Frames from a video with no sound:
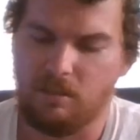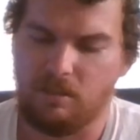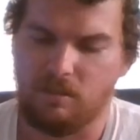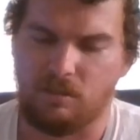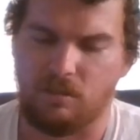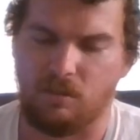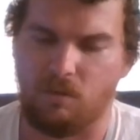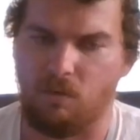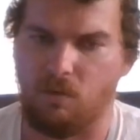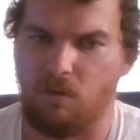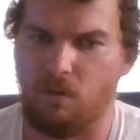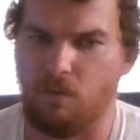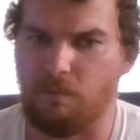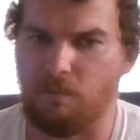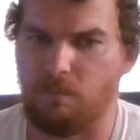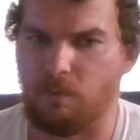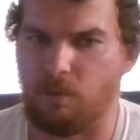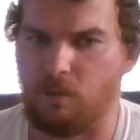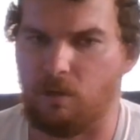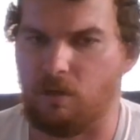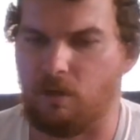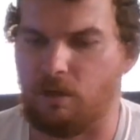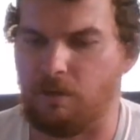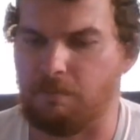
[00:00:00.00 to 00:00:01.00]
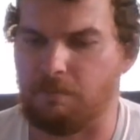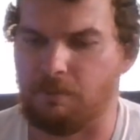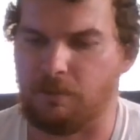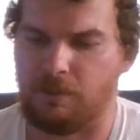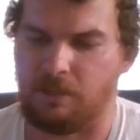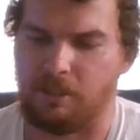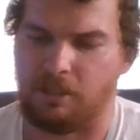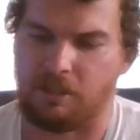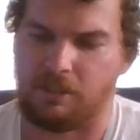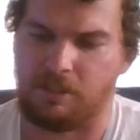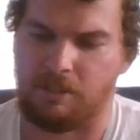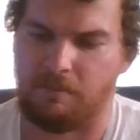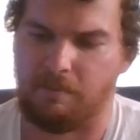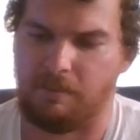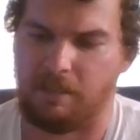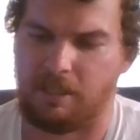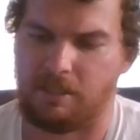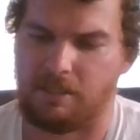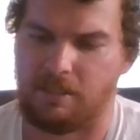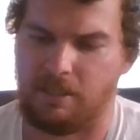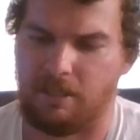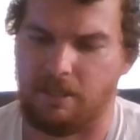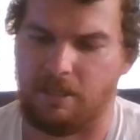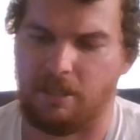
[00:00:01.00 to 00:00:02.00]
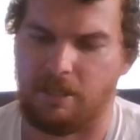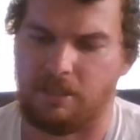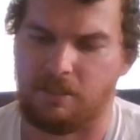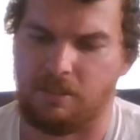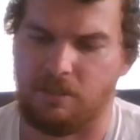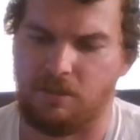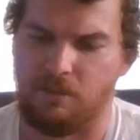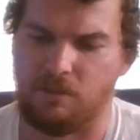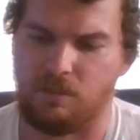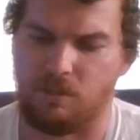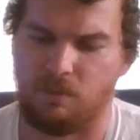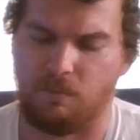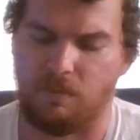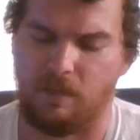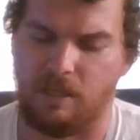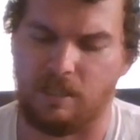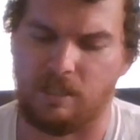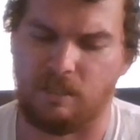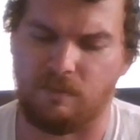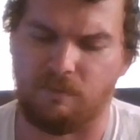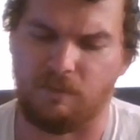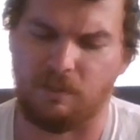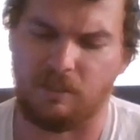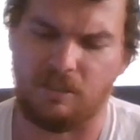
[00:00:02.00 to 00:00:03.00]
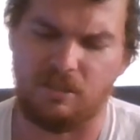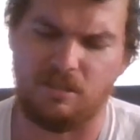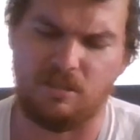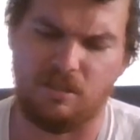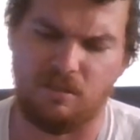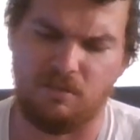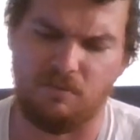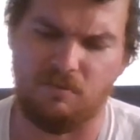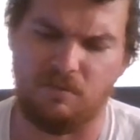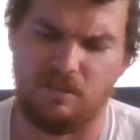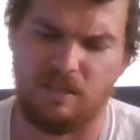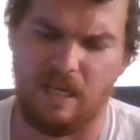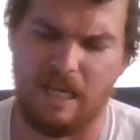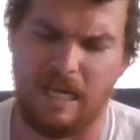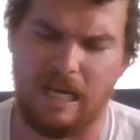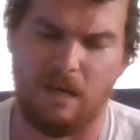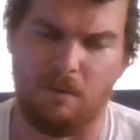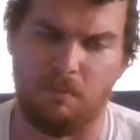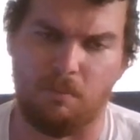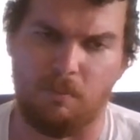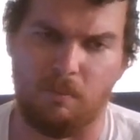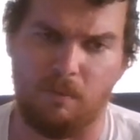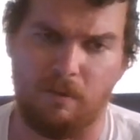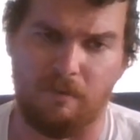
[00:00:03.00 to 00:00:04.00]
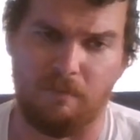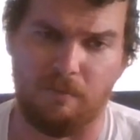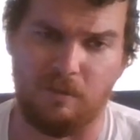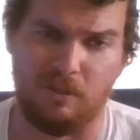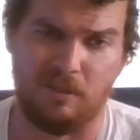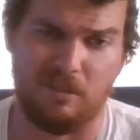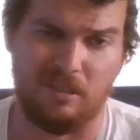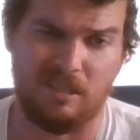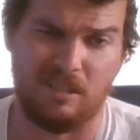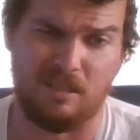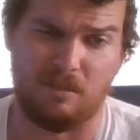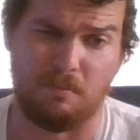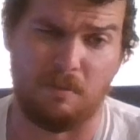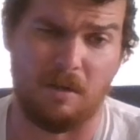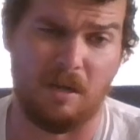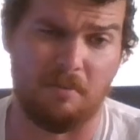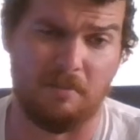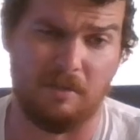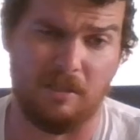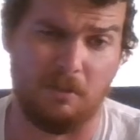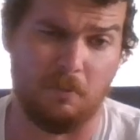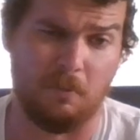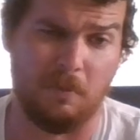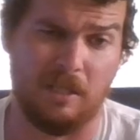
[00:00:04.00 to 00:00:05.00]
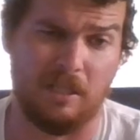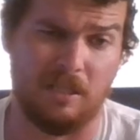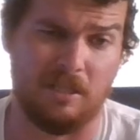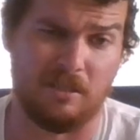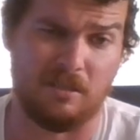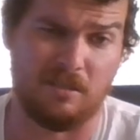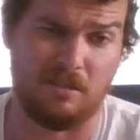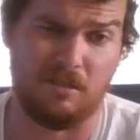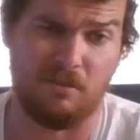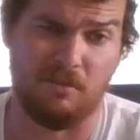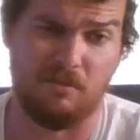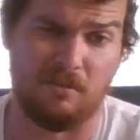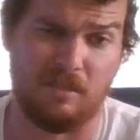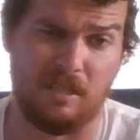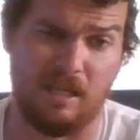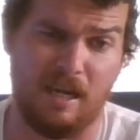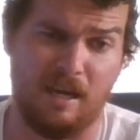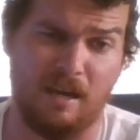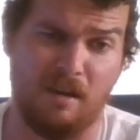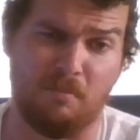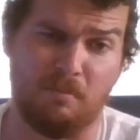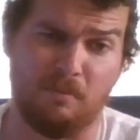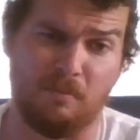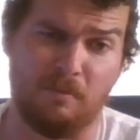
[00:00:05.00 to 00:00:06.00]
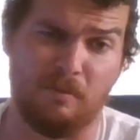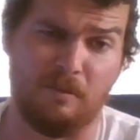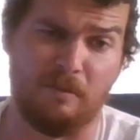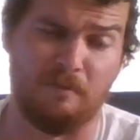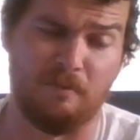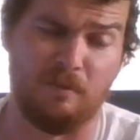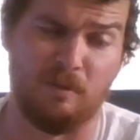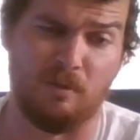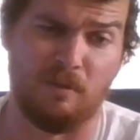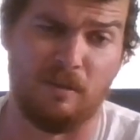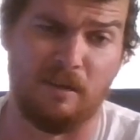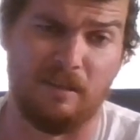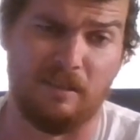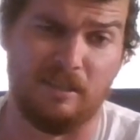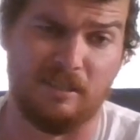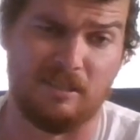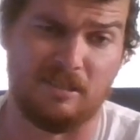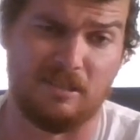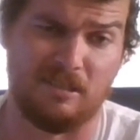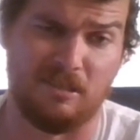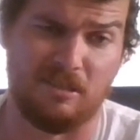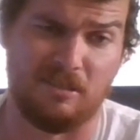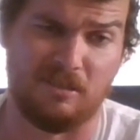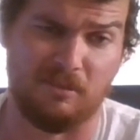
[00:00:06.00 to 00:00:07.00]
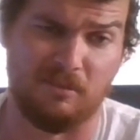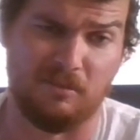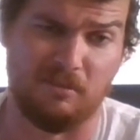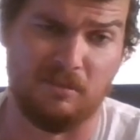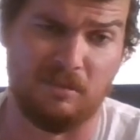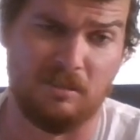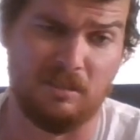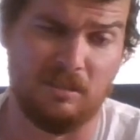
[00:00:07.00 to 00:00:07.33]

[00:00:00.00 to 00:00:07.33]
So overall, production, mixing, and execution-wise, for this Tuesday album review, this is probably the weakest Tuesday album review I listened to.